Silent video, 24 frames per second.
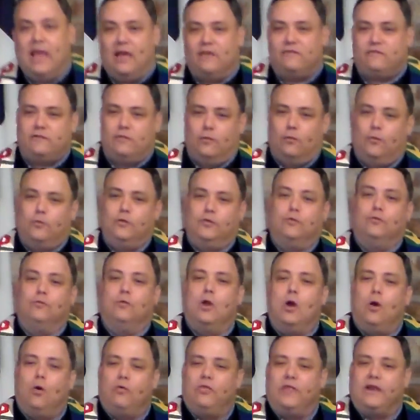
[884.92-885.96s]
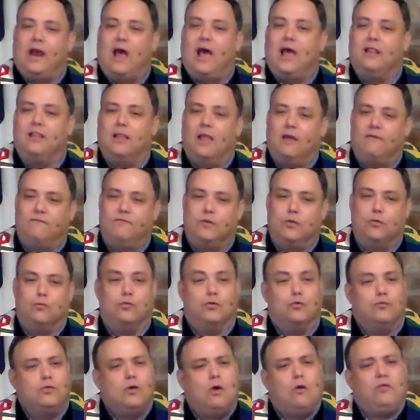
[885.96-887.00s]
Yes, Lord. You know that I love
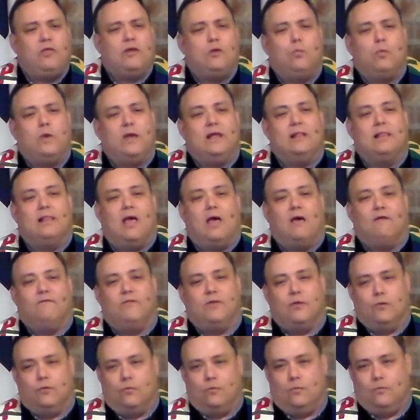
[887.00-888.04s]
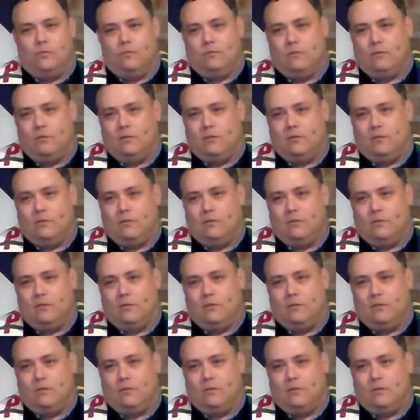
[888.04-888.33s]
you. You know that we love you.